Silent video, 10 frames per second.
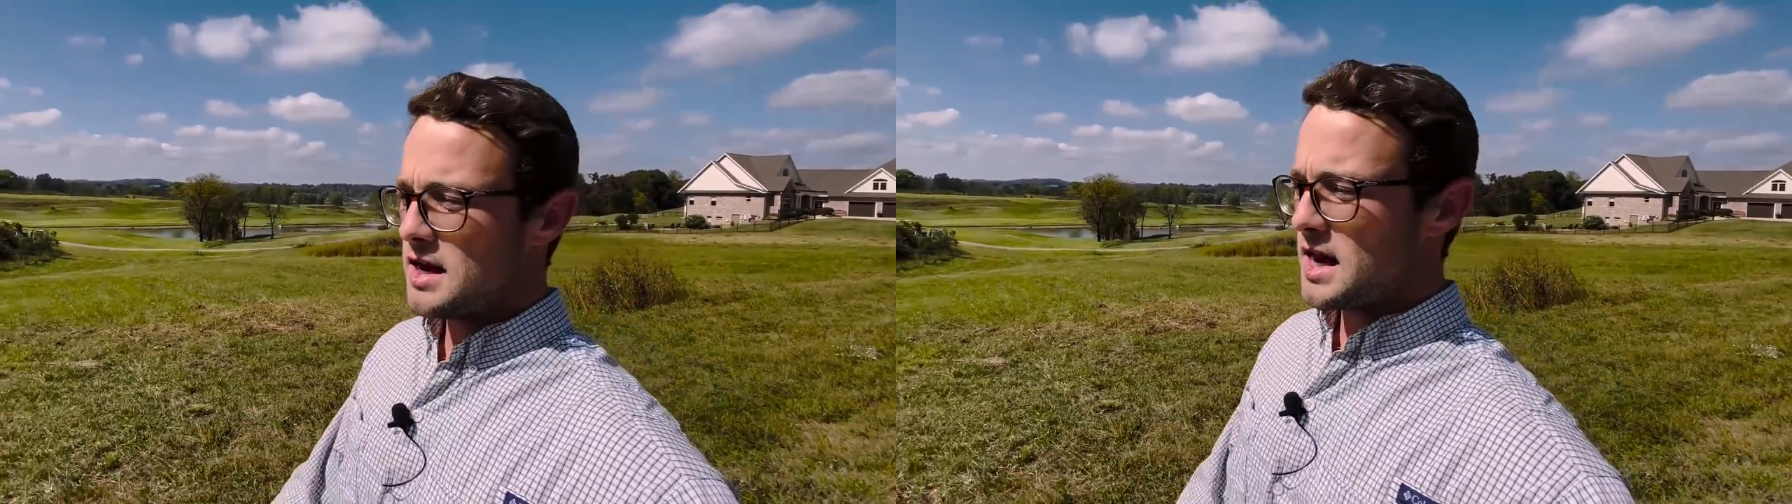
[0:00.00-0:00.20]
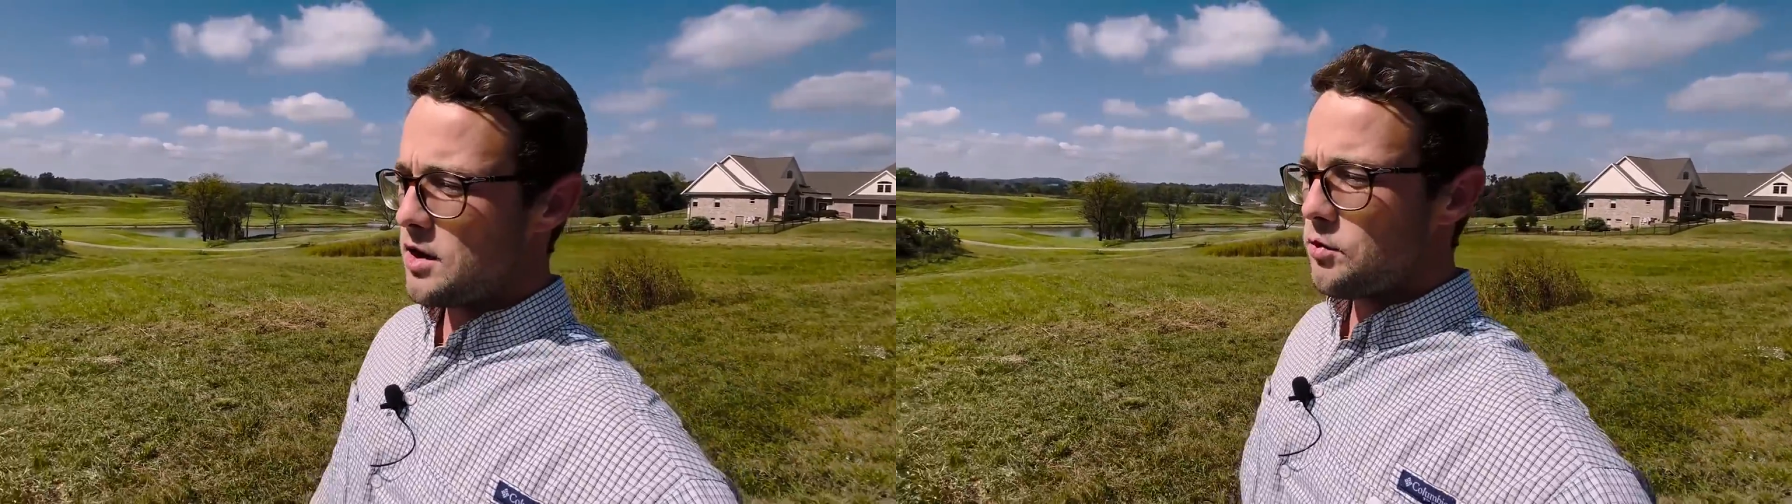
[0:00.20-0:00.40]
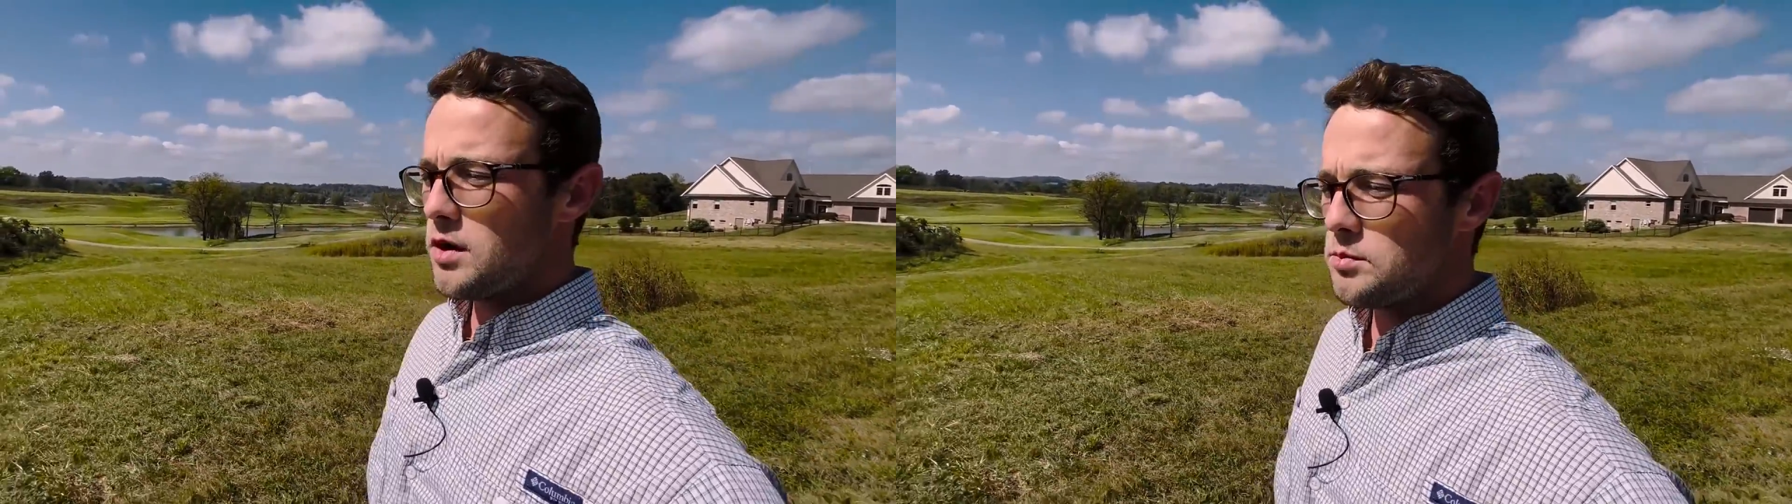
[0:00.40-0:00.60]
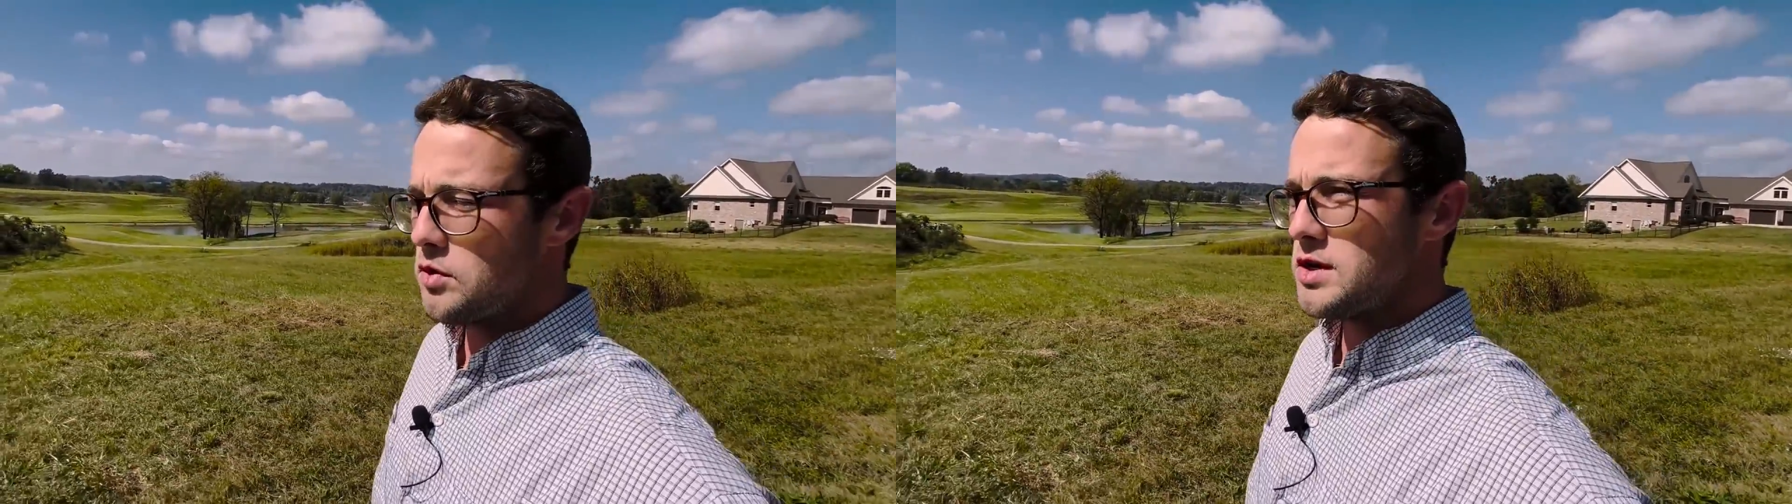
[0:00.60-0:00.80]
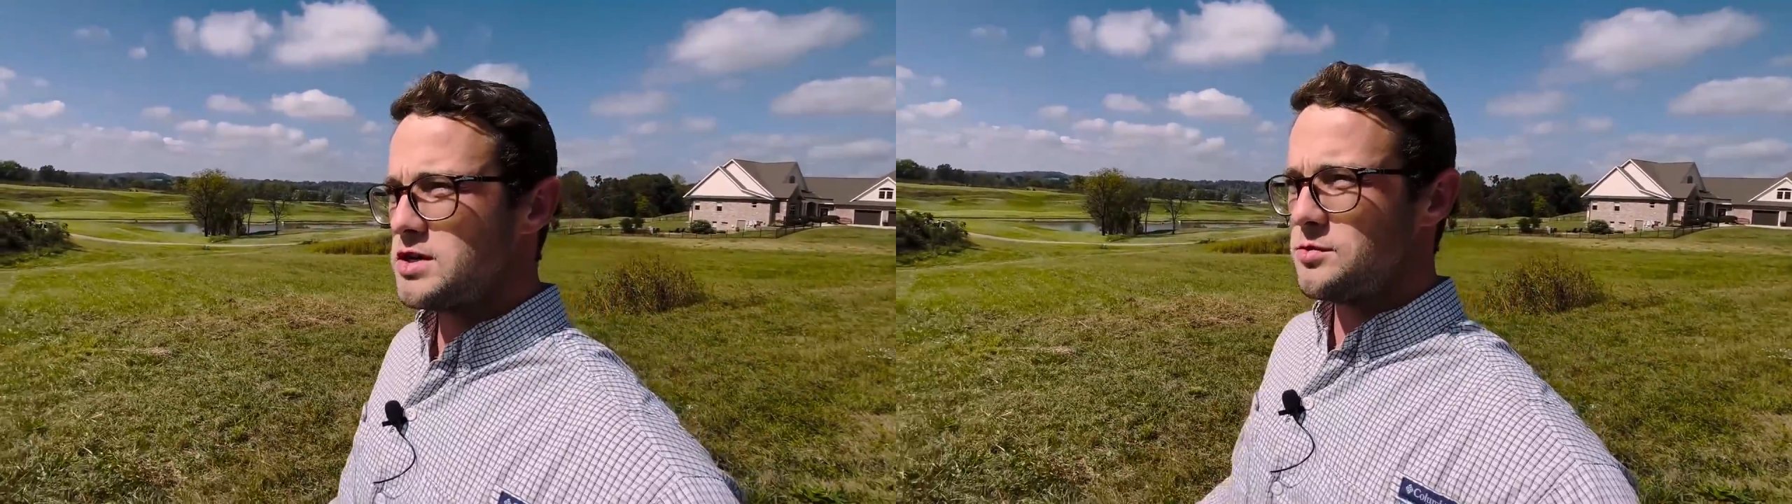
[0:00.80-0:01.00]
Now,
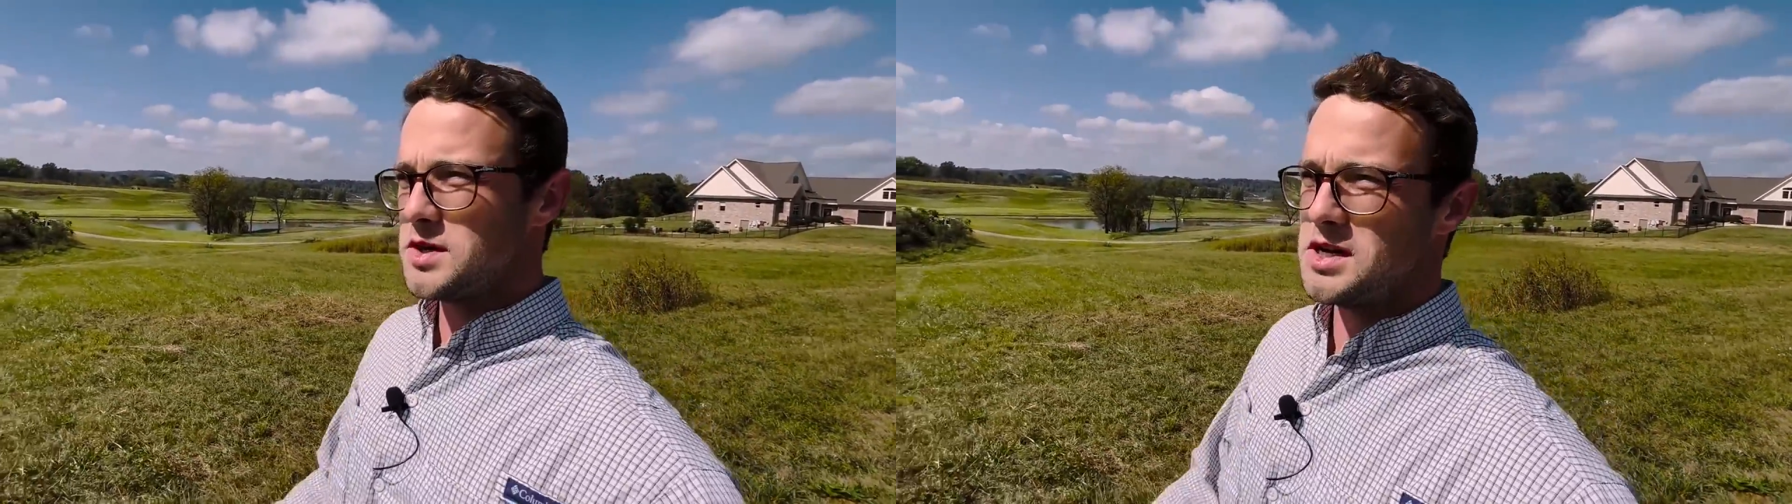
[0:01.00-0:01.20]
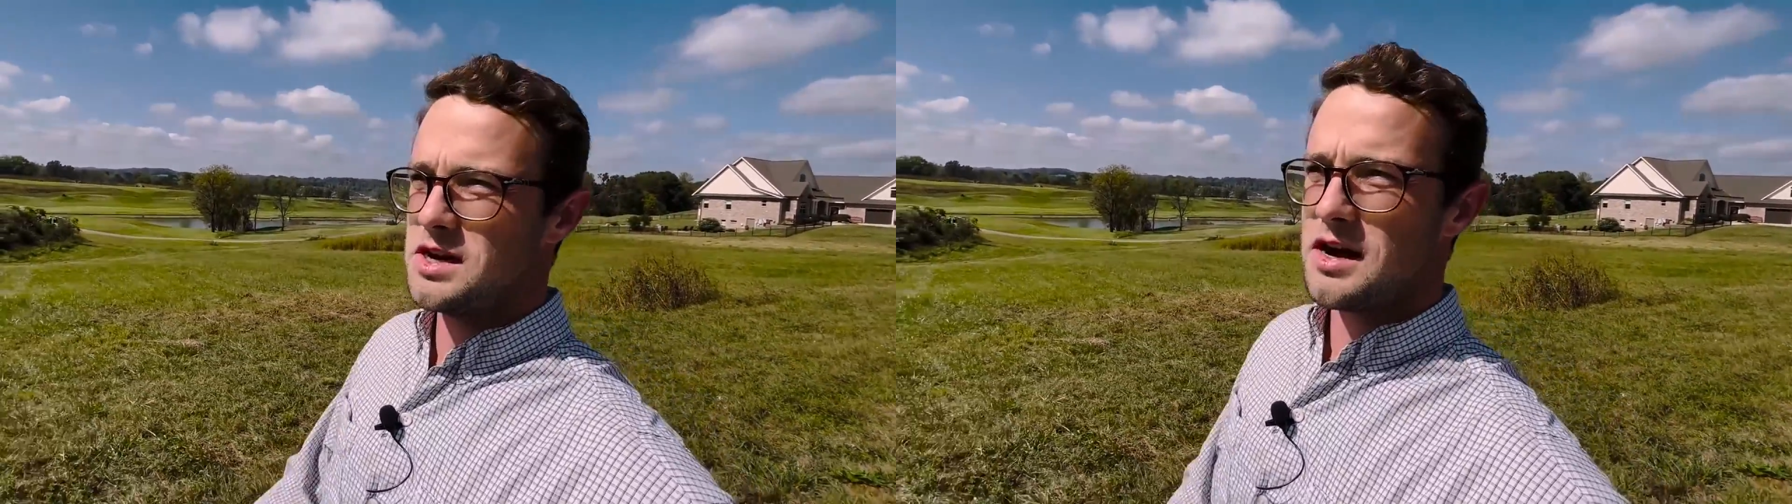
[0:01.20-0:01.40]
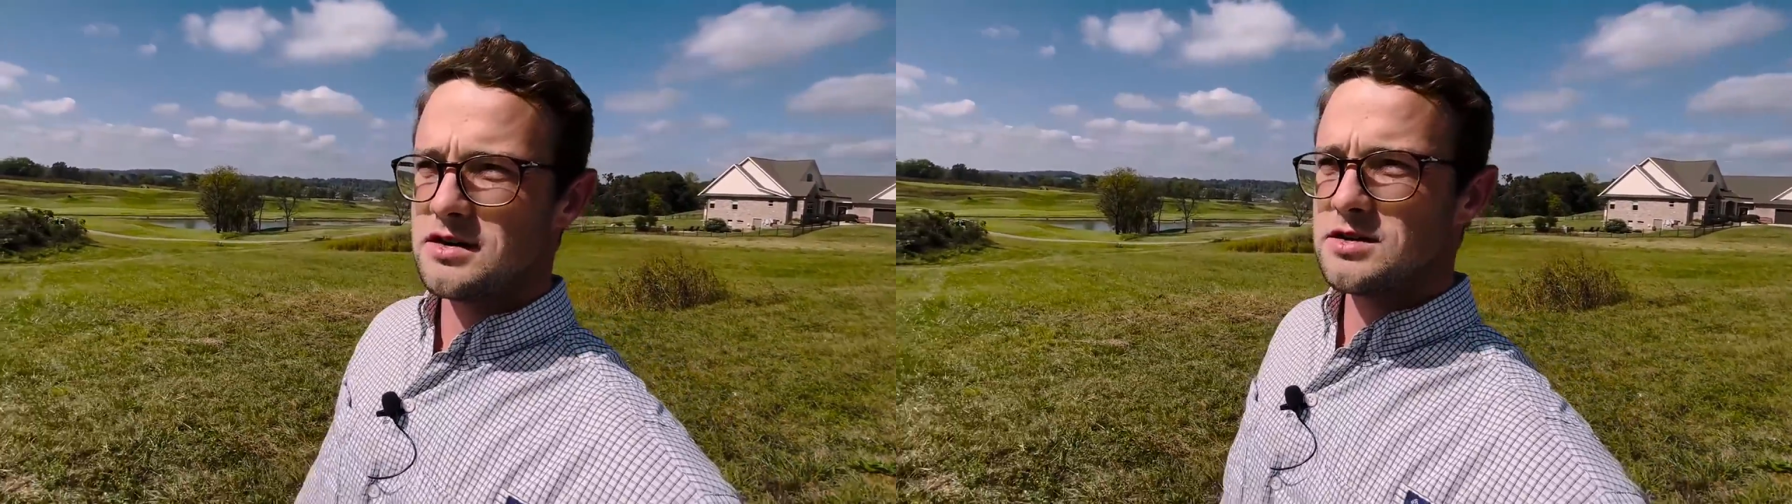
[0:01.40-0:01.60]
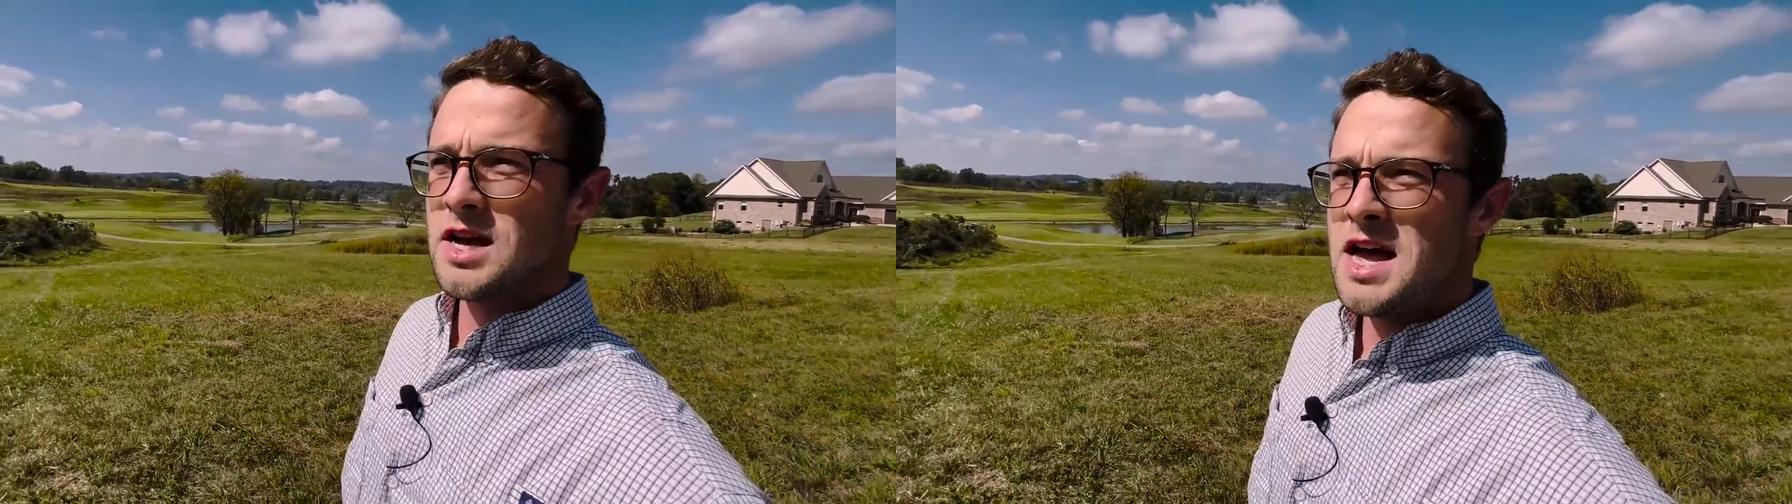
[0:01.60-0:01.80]
$1.2 million,